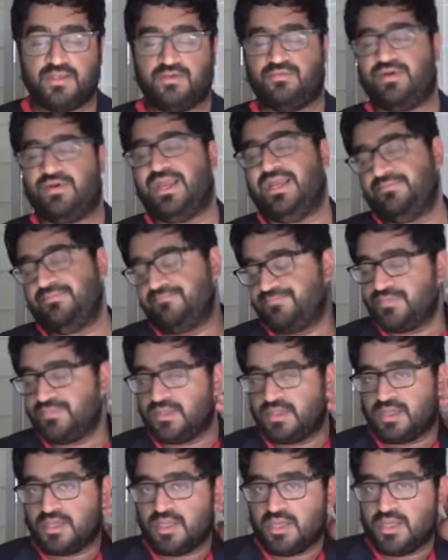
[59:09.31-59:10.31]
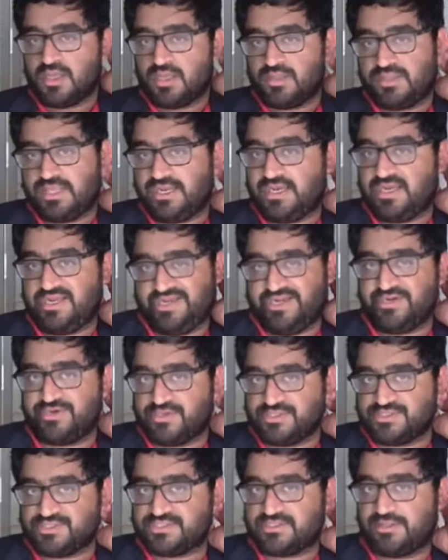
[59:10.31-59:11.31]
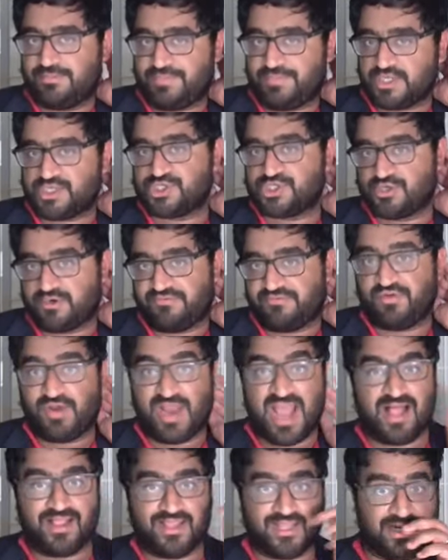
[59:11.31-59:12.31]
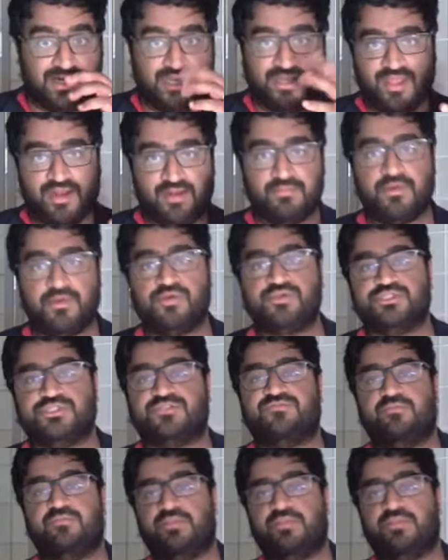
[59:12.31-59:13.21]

right, then here's the picture of reality that emerges from